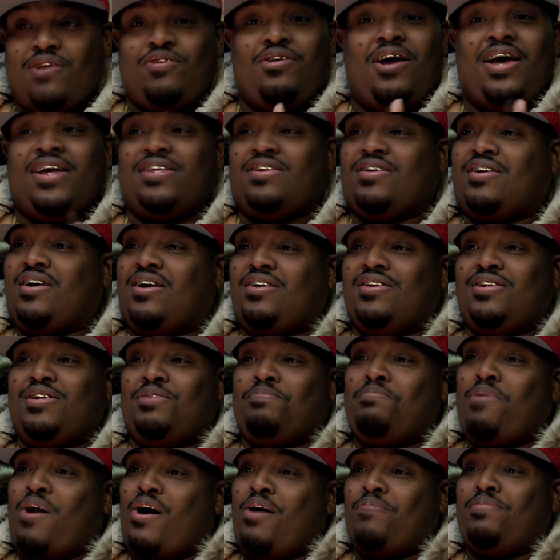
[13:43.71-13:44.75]
Y'all gonna have to come to
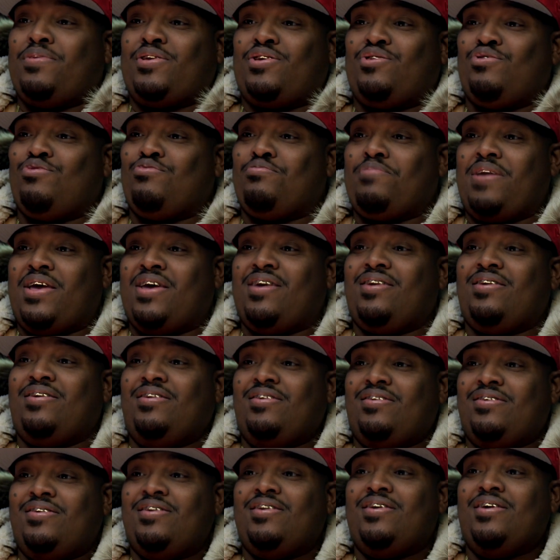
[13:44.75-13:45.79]
the barbecue,
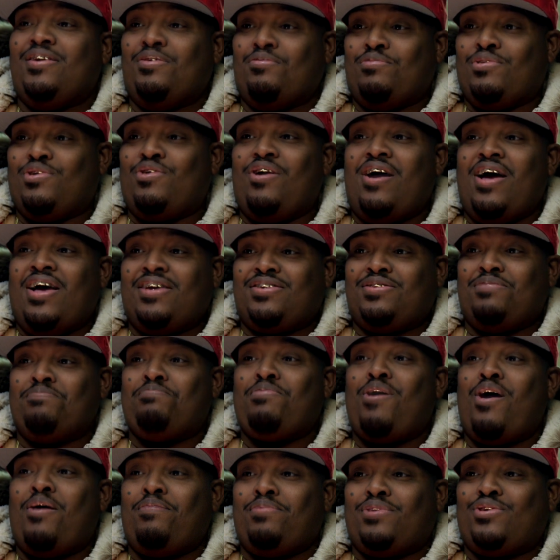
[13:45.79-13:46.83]
man. We're gonna have
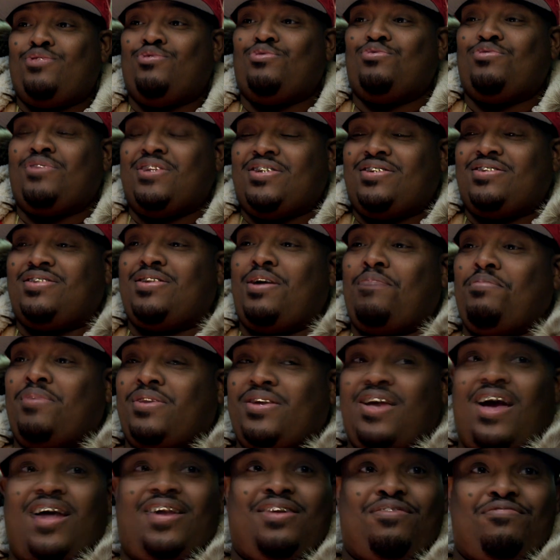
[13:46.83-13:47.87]
some barbecues this
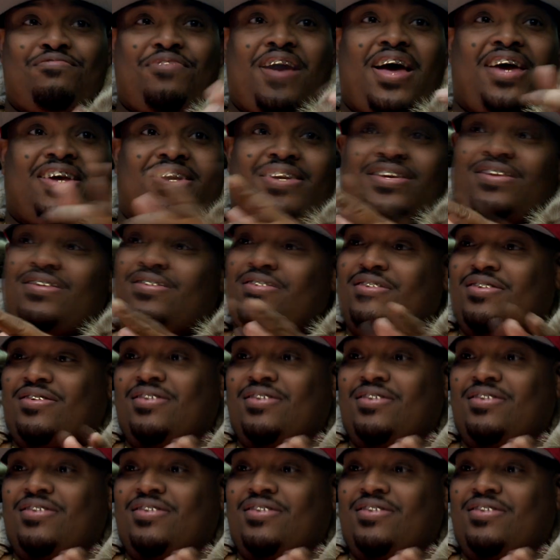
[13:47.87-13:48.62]
summer. Y'all invited.